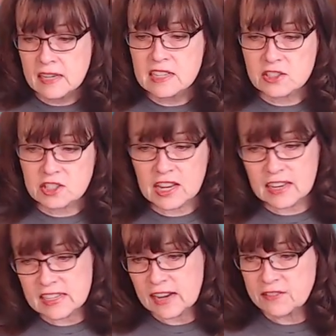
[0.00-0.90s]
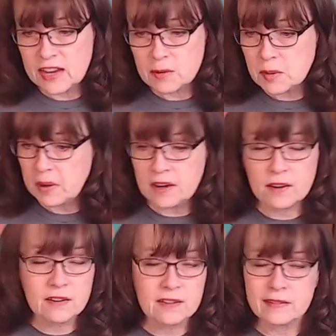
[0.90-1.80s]
so she had to have that
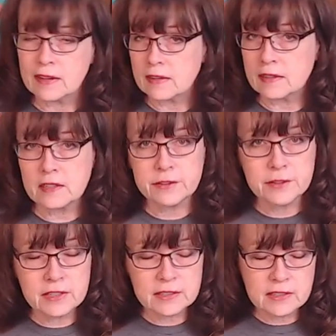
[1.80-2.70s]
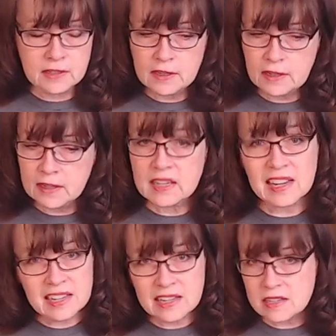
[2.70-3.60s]
repaired, and that included
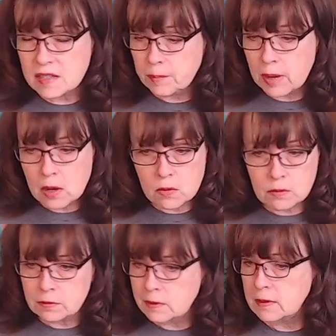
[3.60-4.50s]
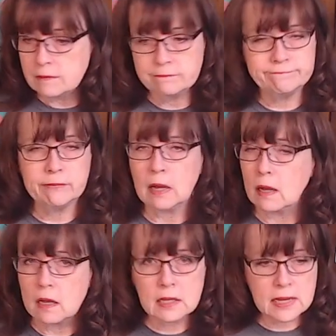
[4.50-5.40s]
cutting into bone and
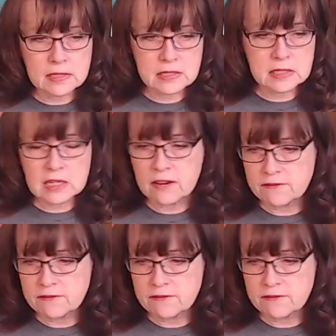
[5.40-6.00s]
all kinds of stuff.